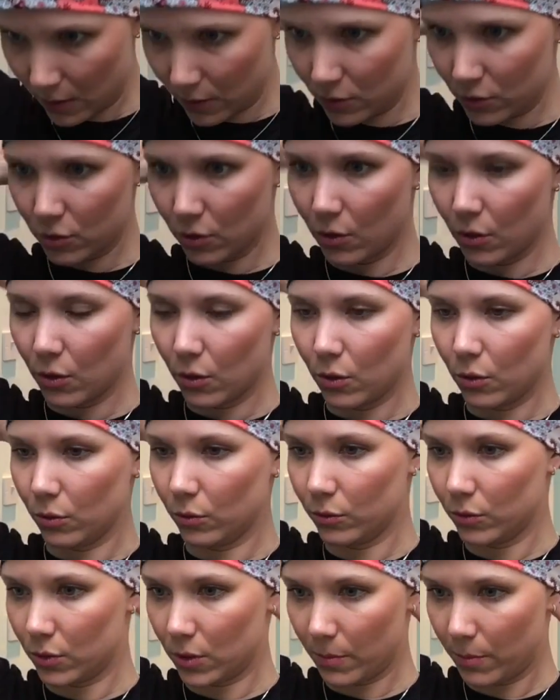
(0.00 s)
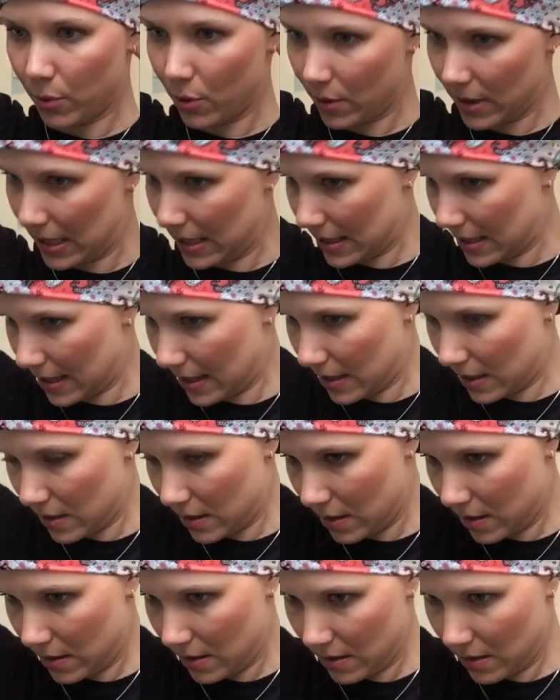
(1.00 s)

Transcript: so it holds the point in.